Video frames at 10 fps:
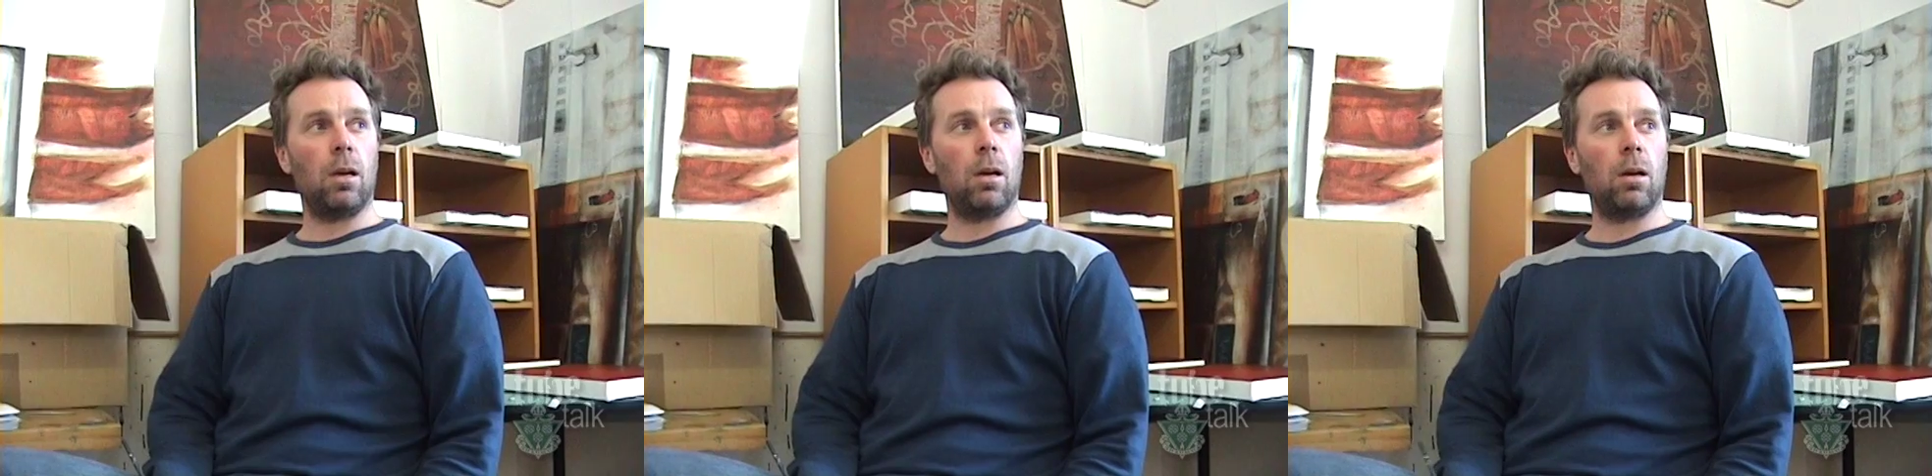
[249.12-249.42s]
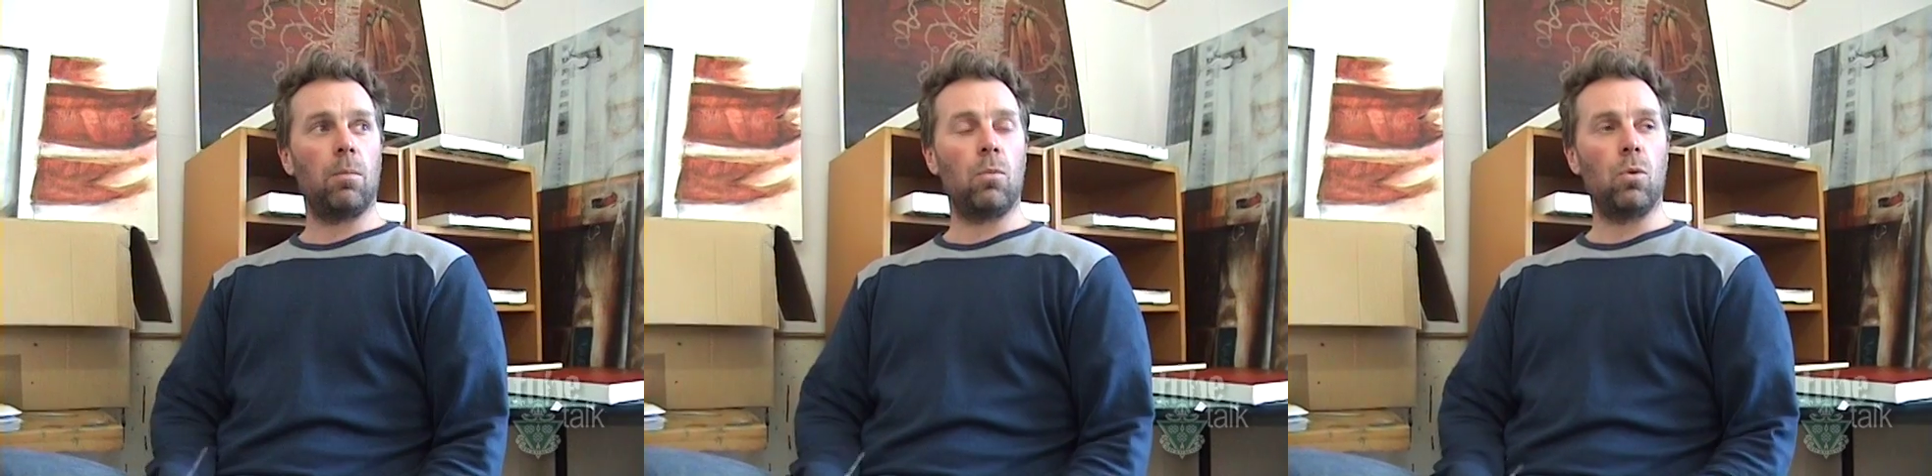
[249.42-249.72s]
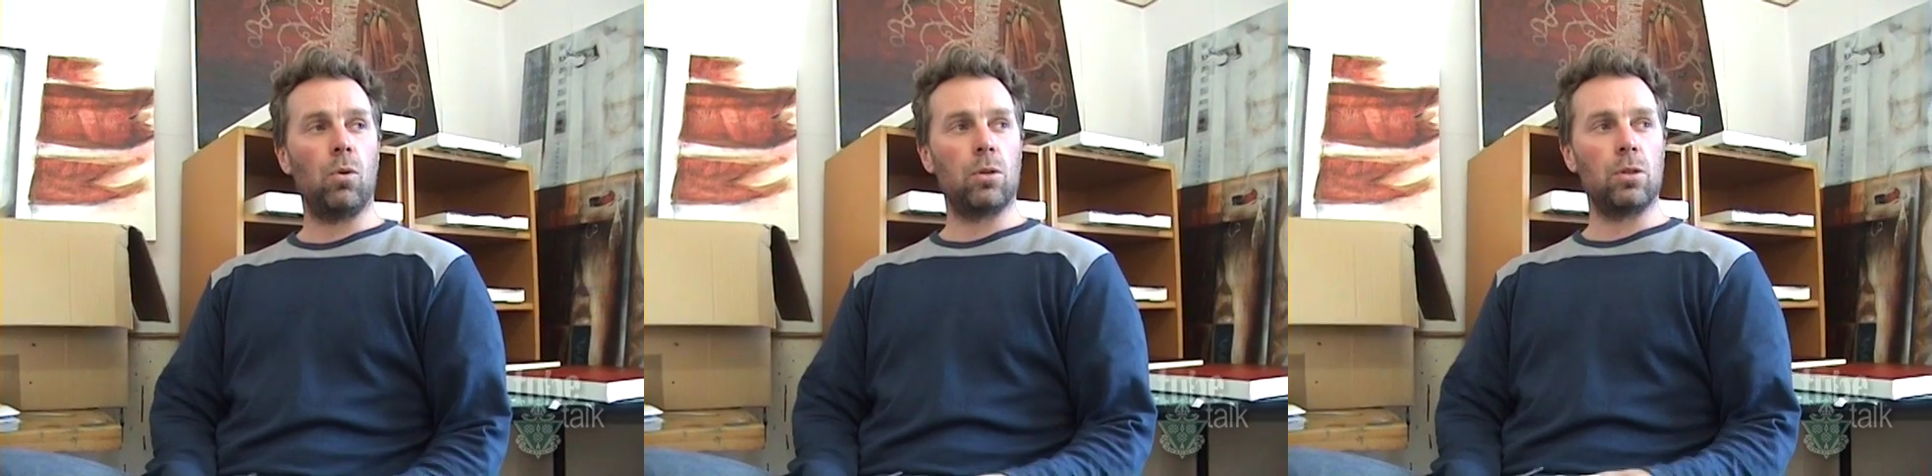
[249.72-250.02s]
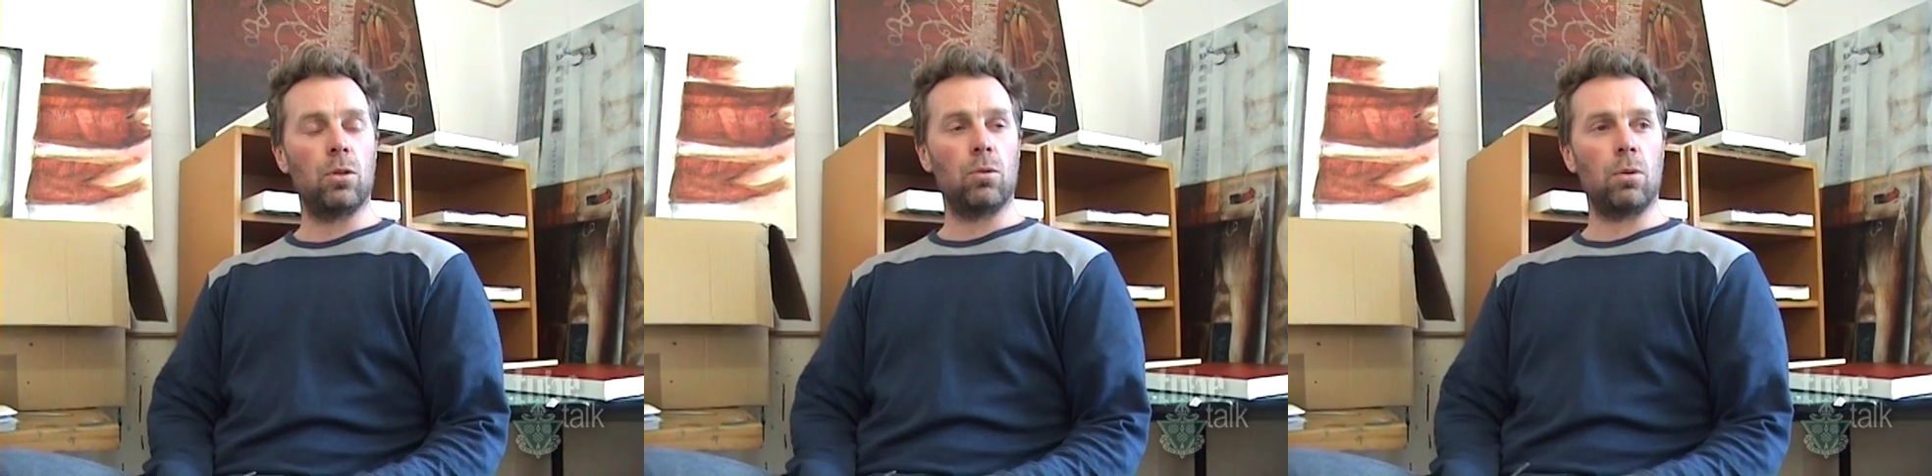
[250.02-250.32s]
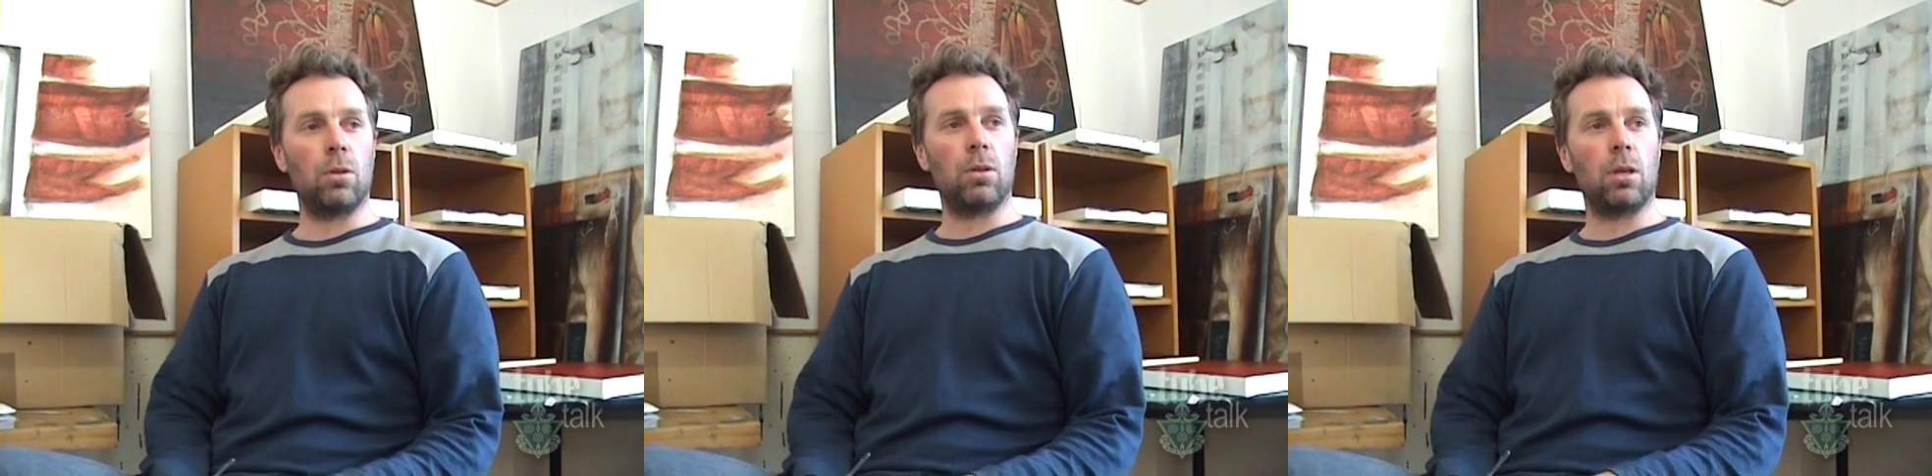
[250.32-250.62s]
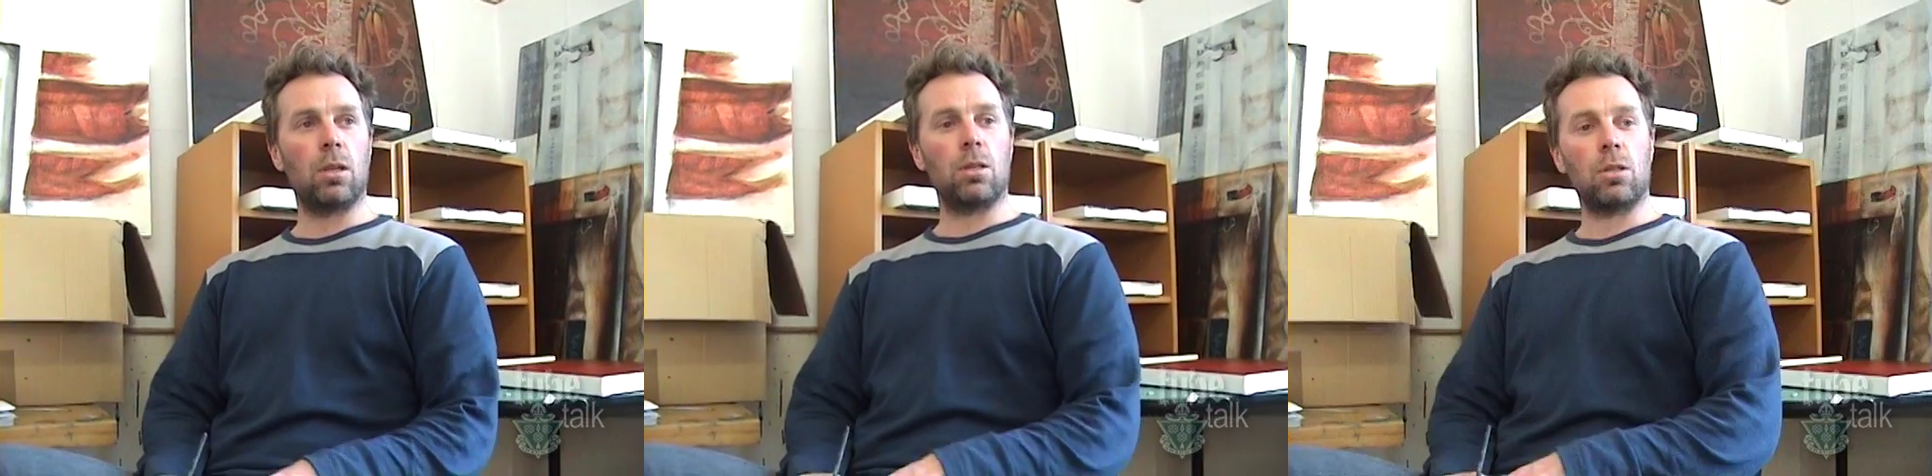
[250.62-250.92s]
uh, more to do with the,